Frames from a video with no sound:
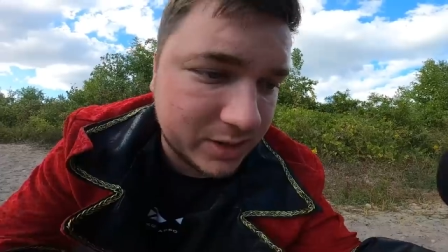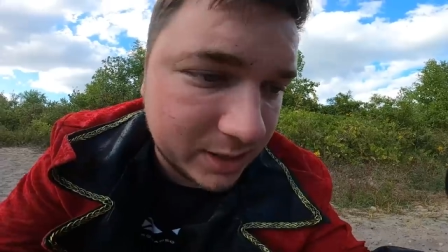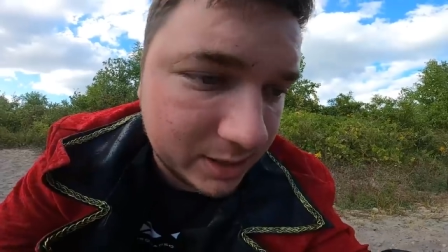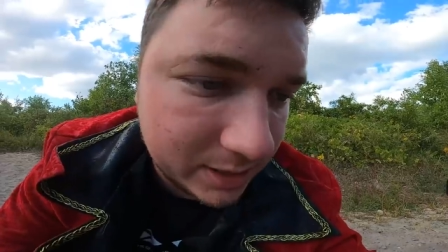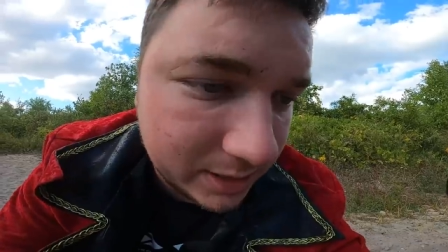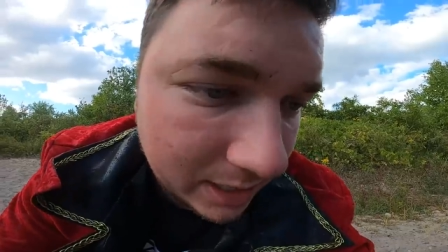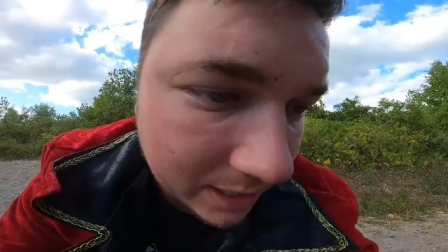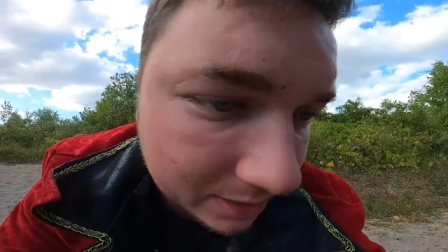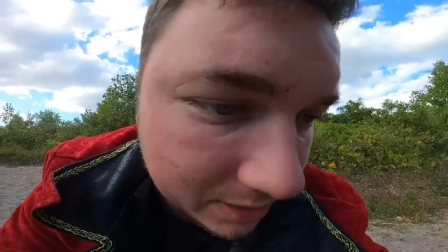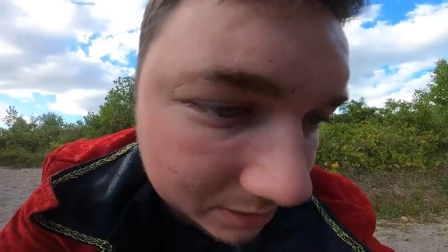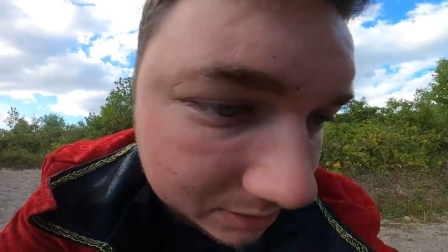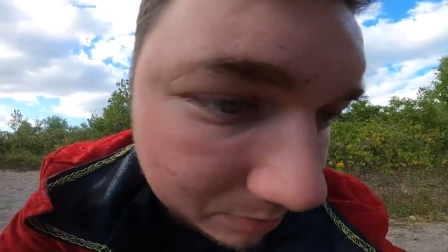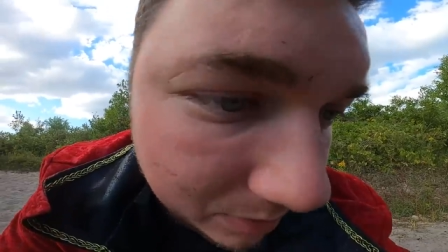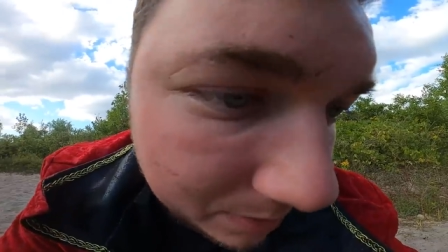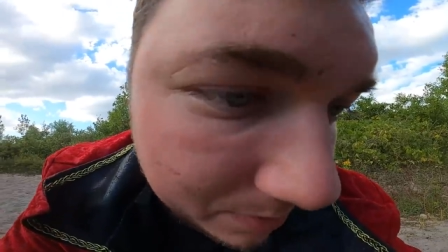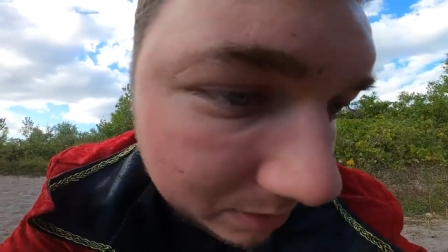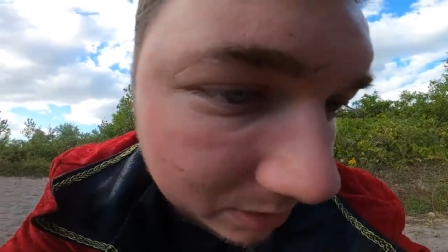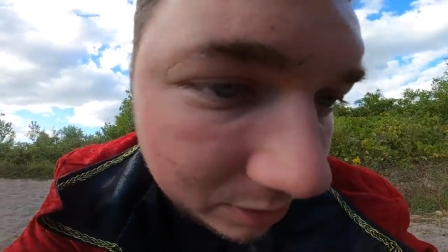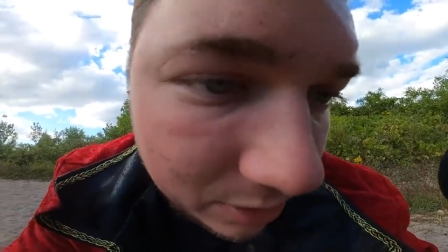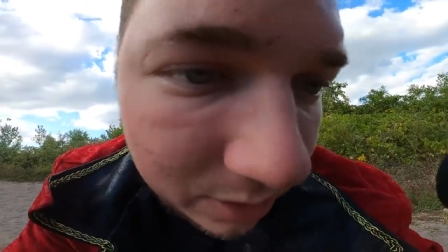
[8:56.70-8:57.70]
What's inside this
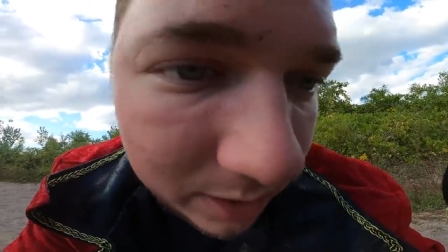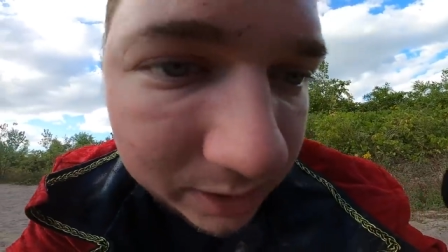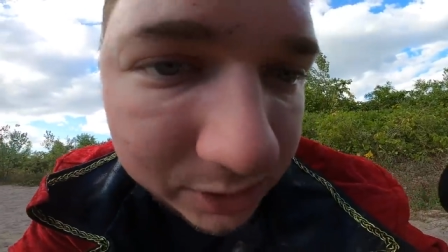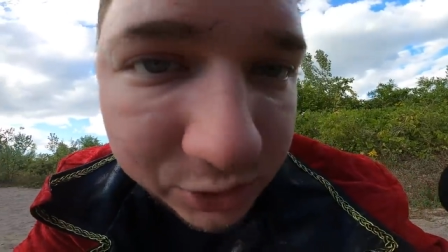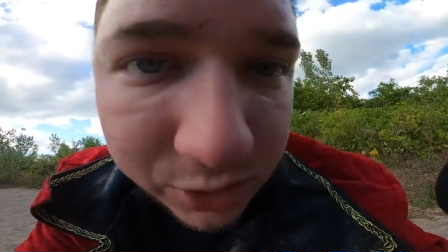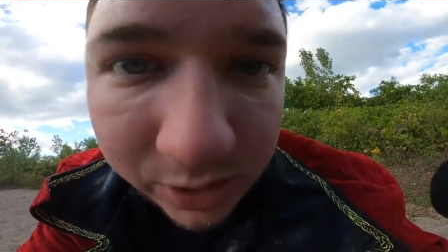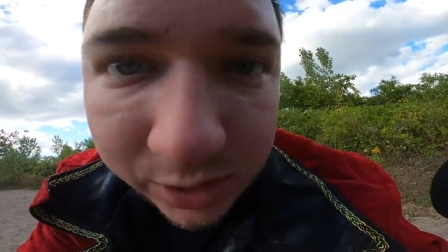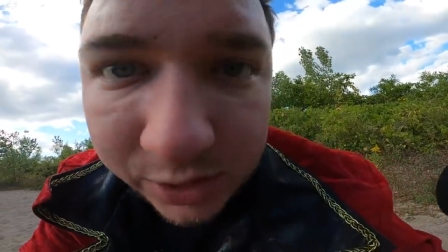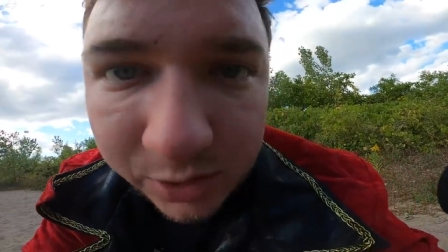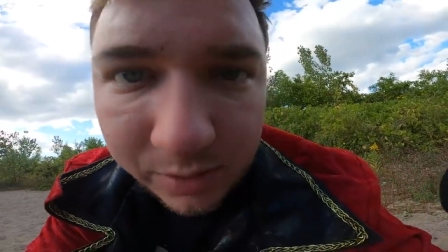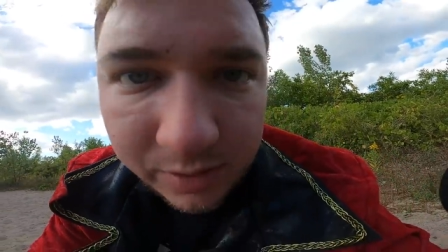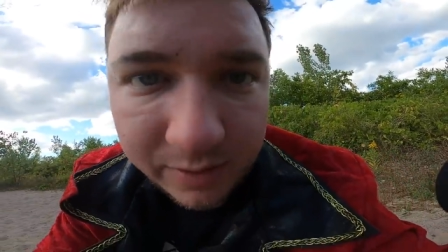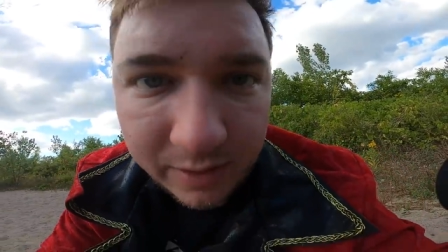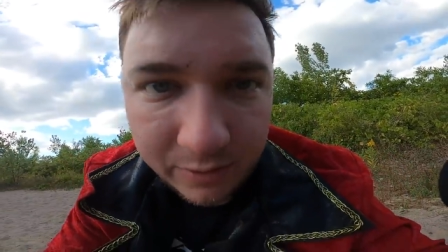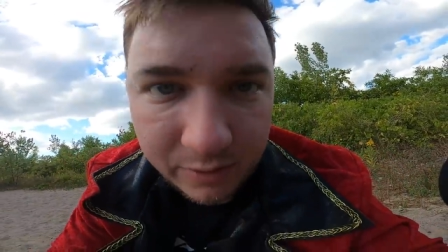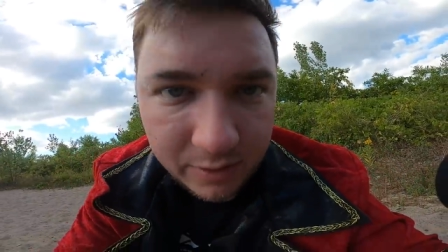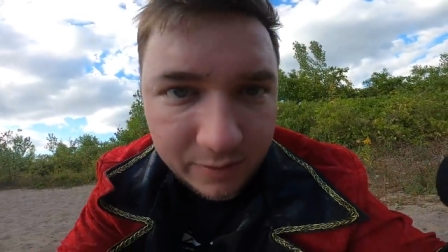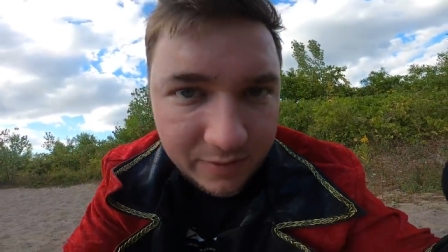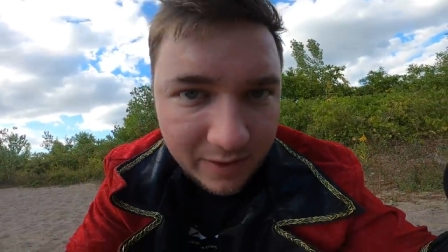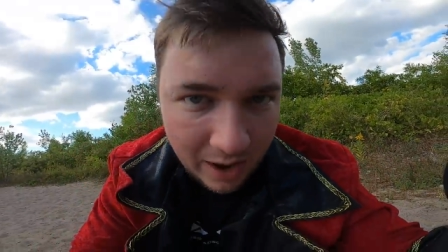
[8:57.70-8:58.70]
might be the greatest treasure we've
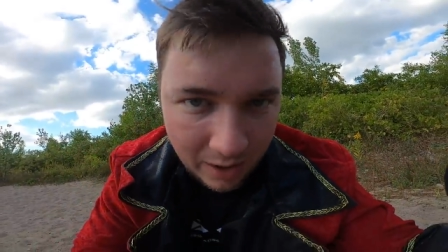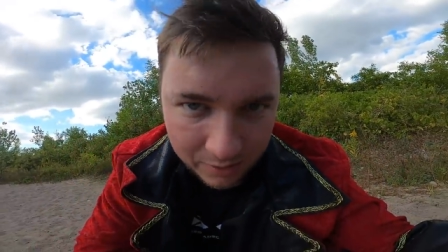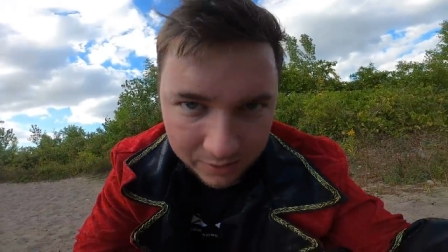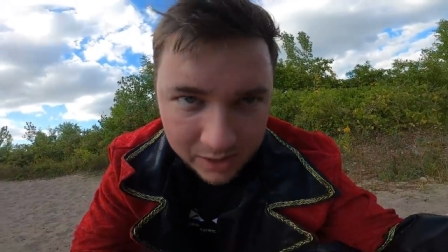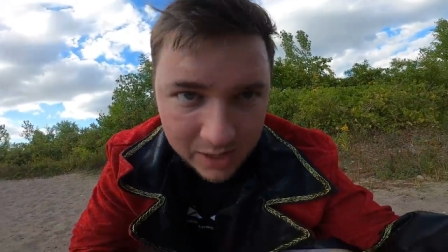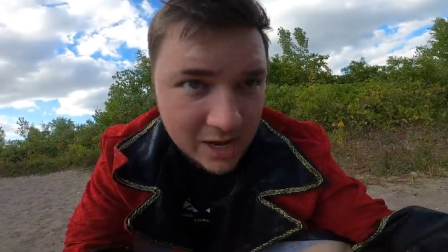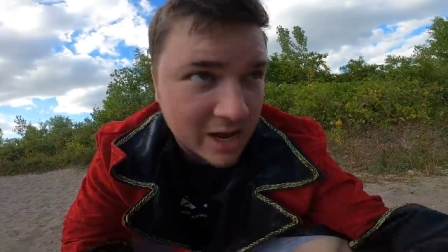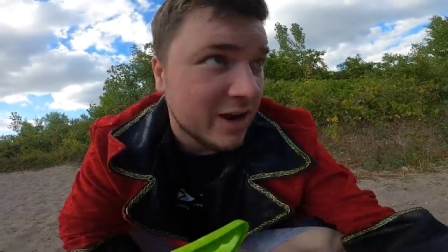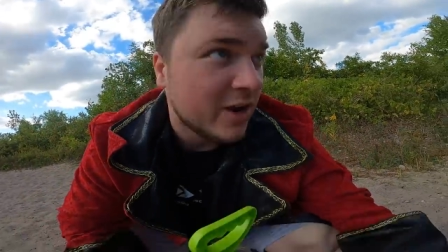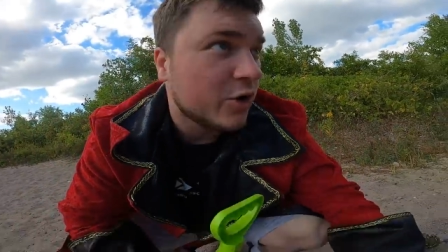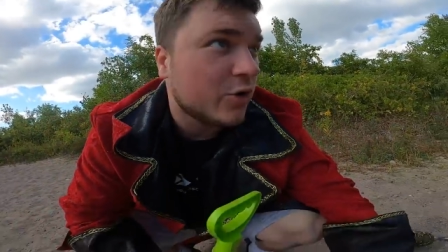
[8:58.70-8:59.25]
ever found.